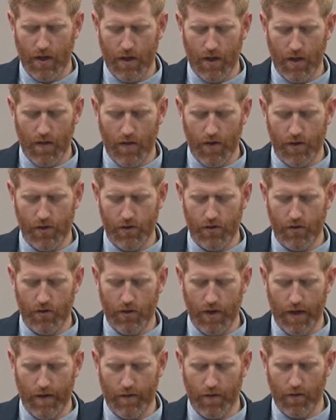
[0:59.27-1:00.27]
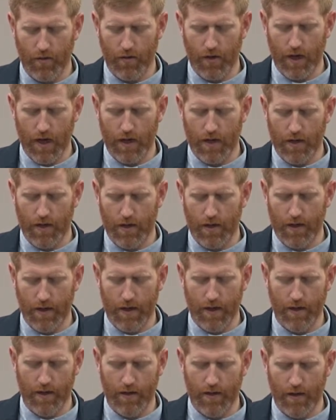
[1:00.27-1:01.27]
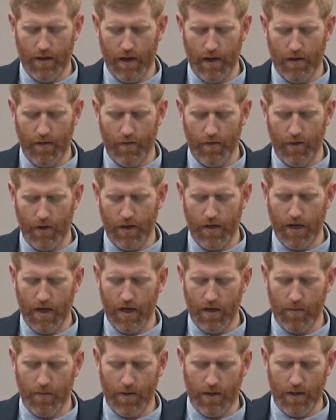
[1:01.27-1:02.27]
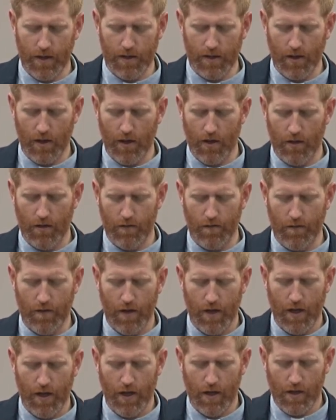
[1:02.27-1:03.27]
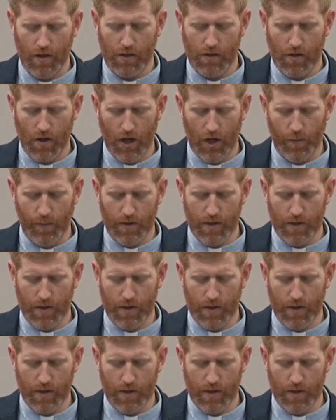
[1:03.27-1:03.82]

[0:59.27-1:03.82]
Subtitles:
that you have created and have redeemed and love. So help us